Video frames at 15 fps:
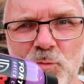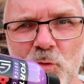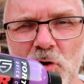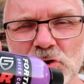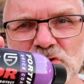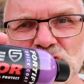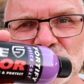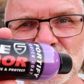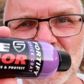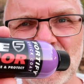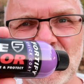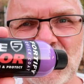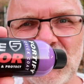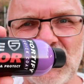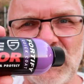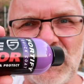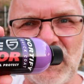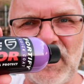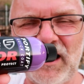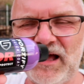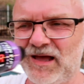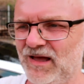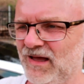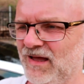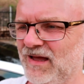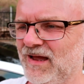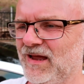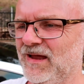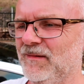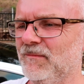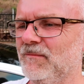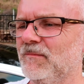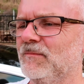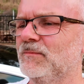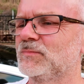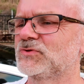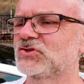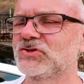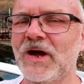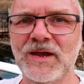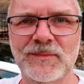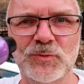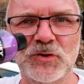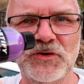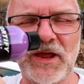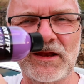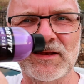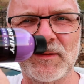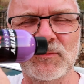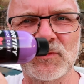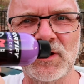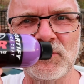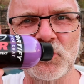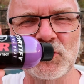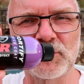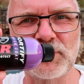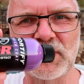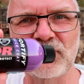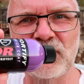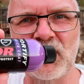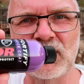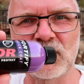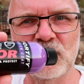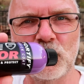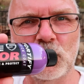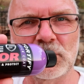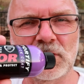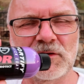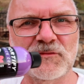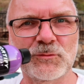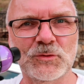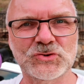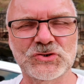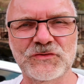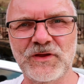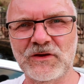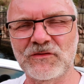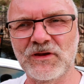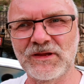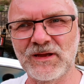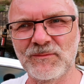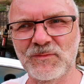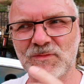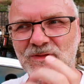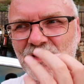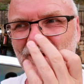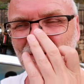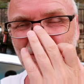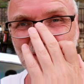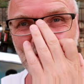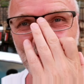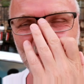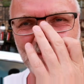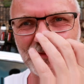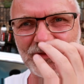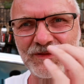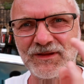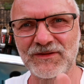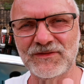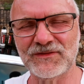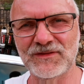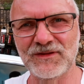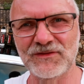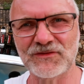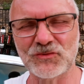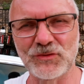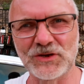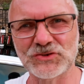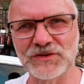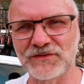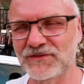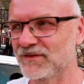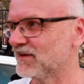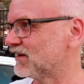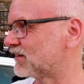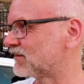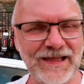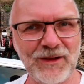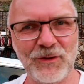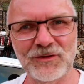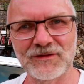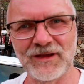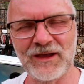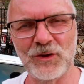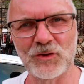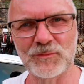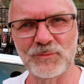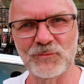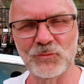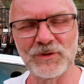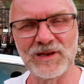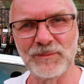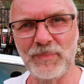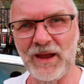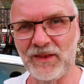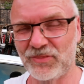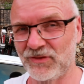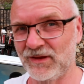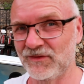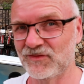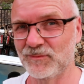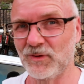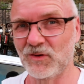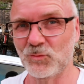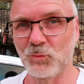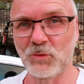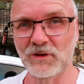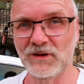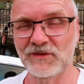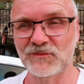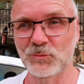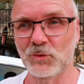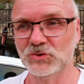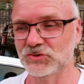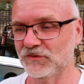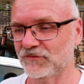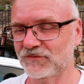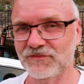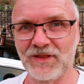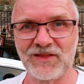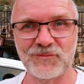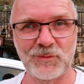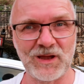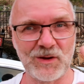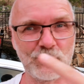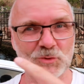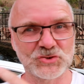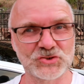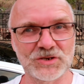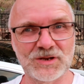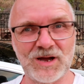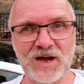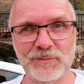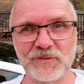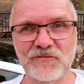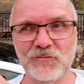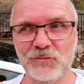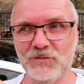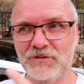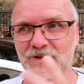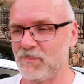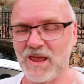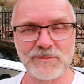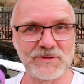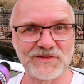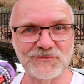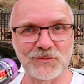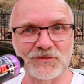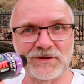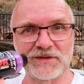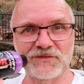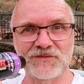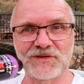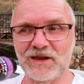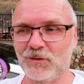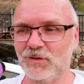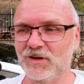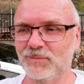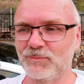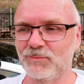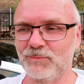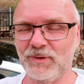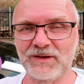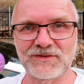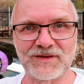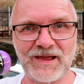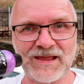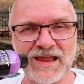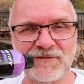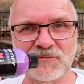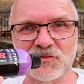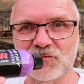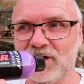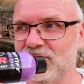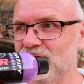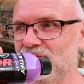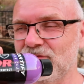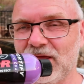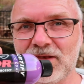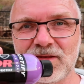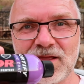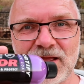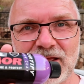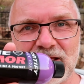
wash, um, shine and protect I'm, I'm, not a big fan of waterless washes actually I'm, I don't know this this scratches it, I heard I heard really bad things about waterless washes that's why I washed the car before maybe it's not necessary but I haven't tried this yet